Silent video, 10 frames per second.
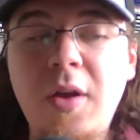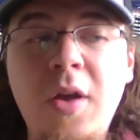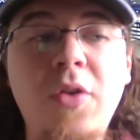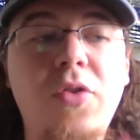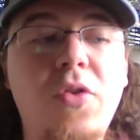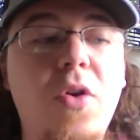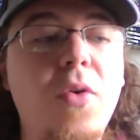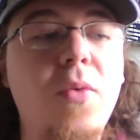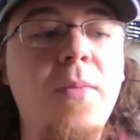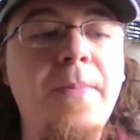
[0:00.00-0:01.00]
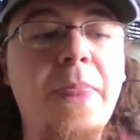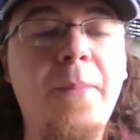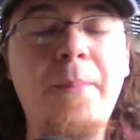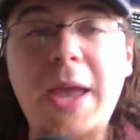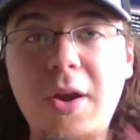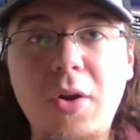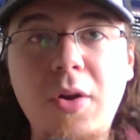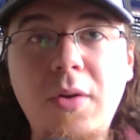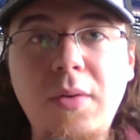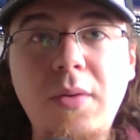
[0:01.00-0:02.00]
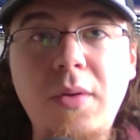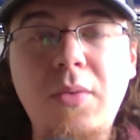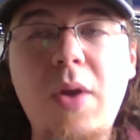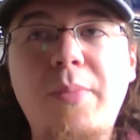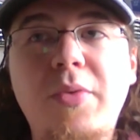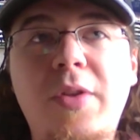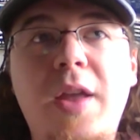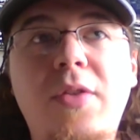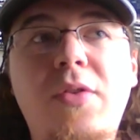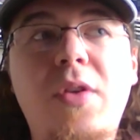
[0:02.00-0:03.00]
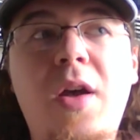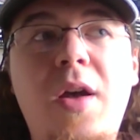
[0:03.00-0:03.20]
So the bear represents,